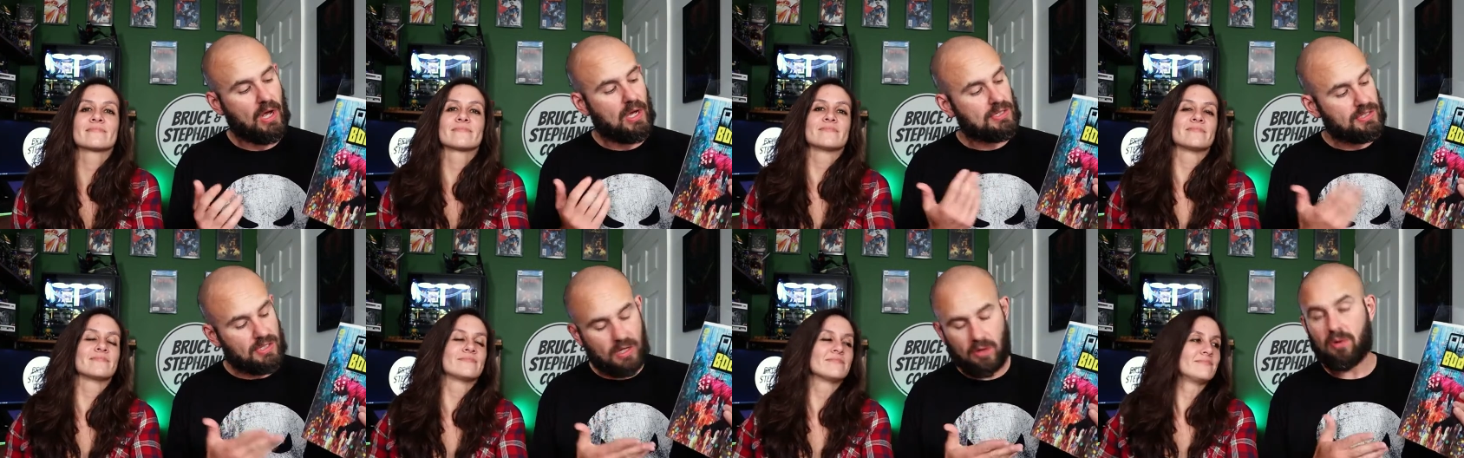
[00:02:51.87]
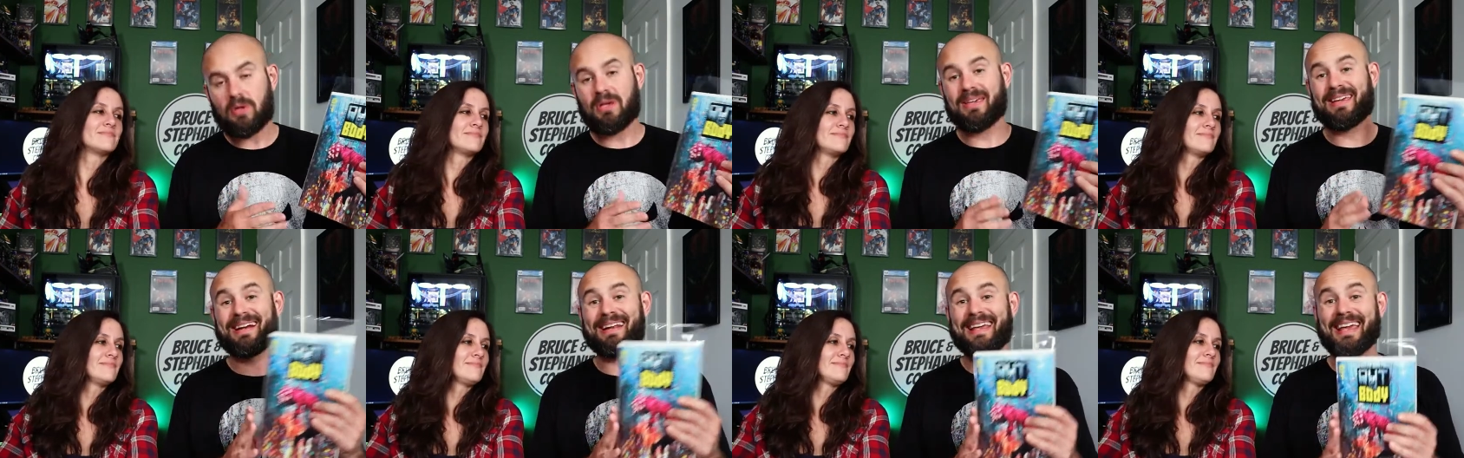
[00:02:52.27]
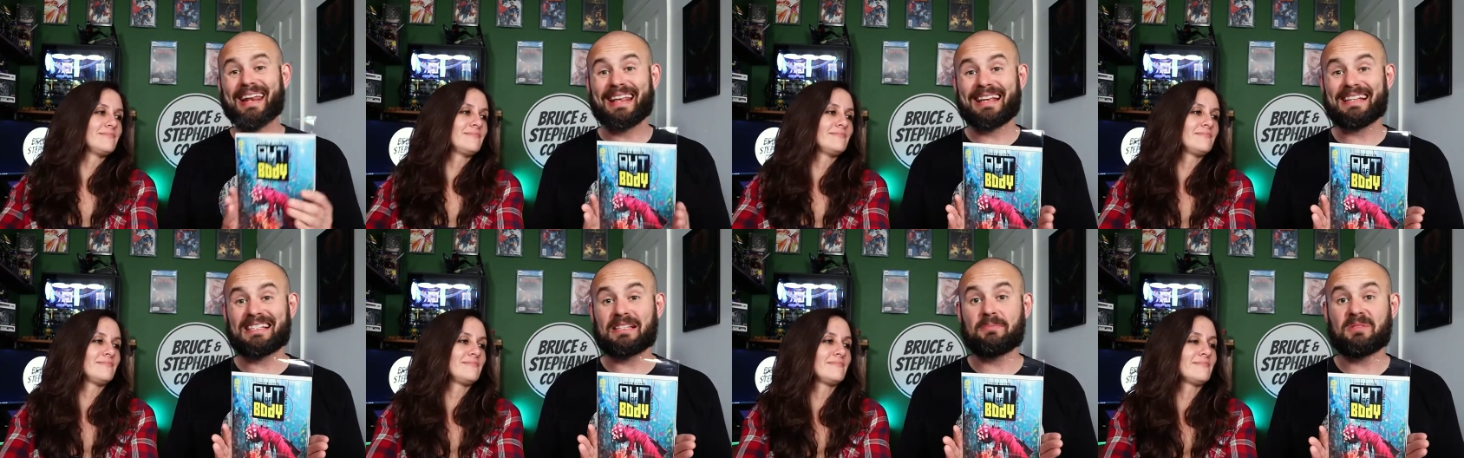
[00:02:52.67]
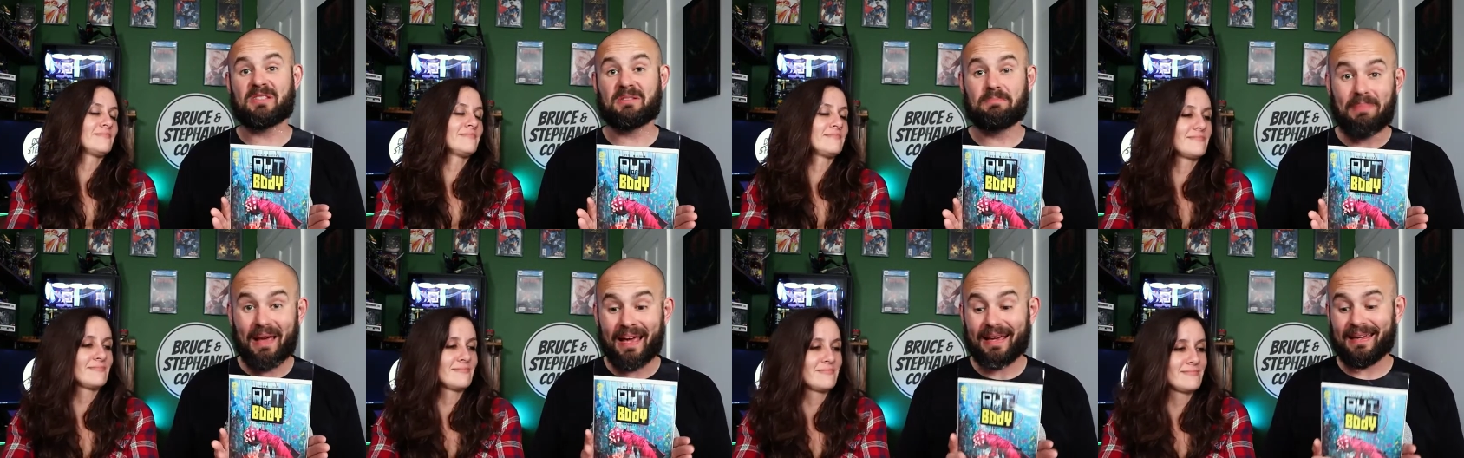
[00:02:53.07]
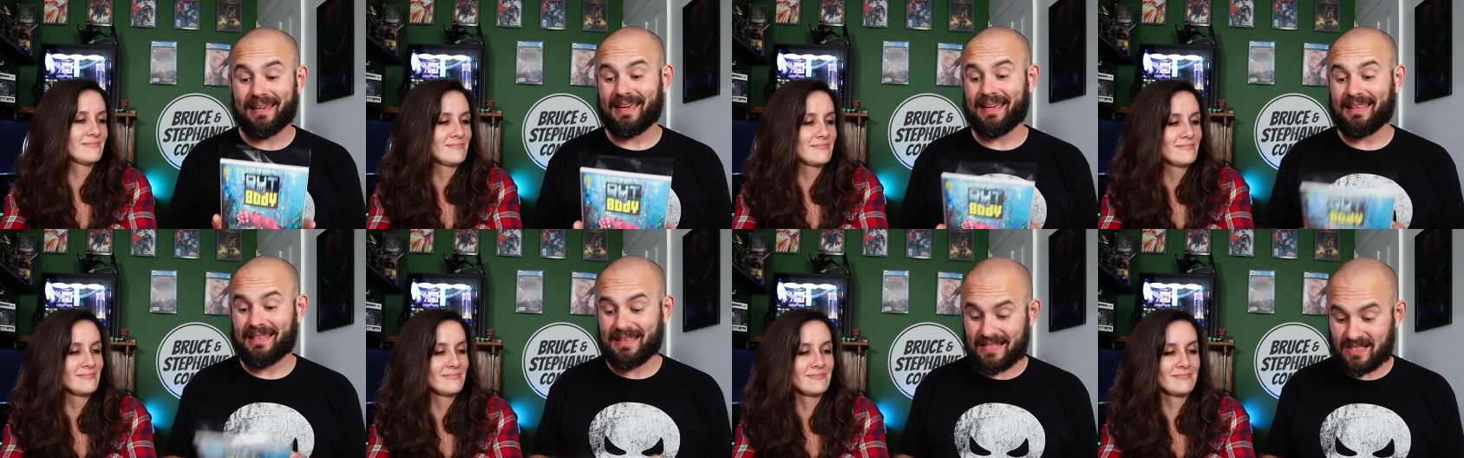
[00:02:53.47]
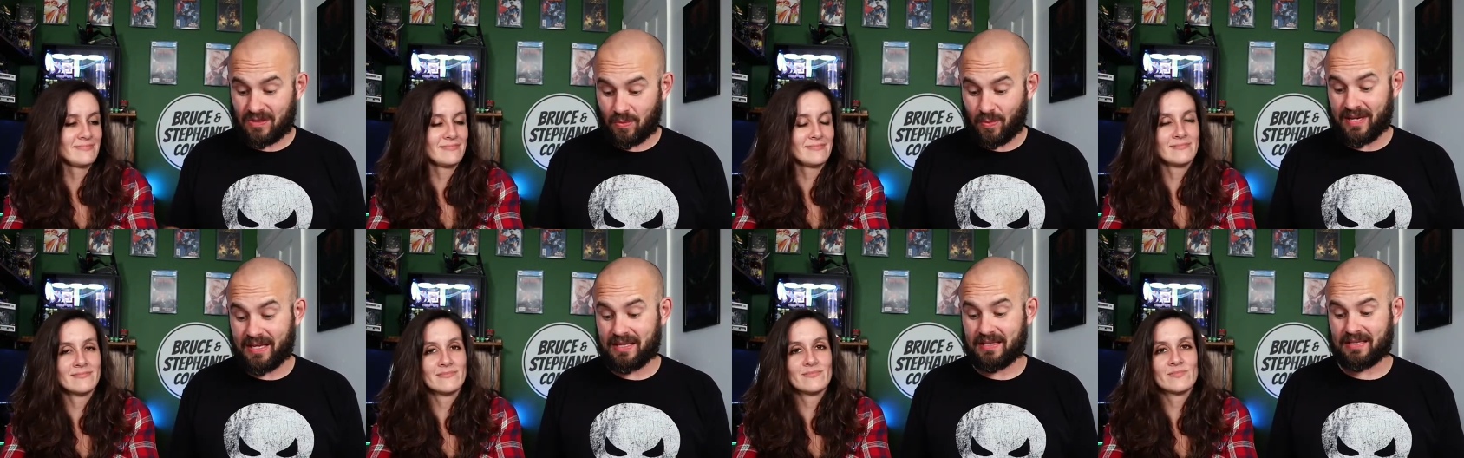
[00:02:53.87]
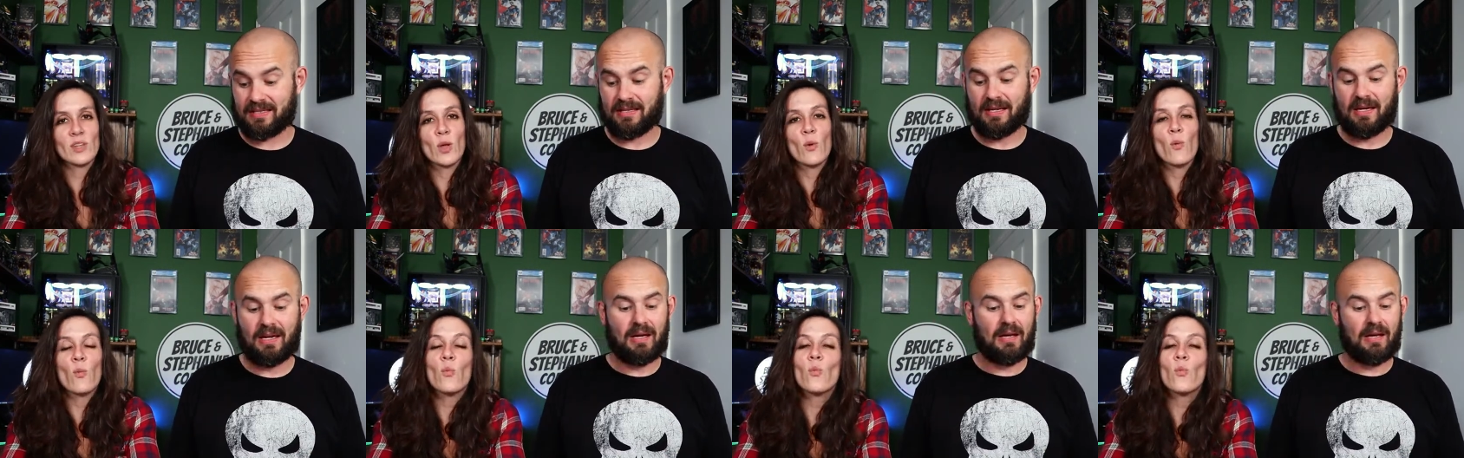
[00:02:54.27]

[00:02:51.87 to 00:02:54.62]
Speaker 1: So, you know, getting some spec in this week's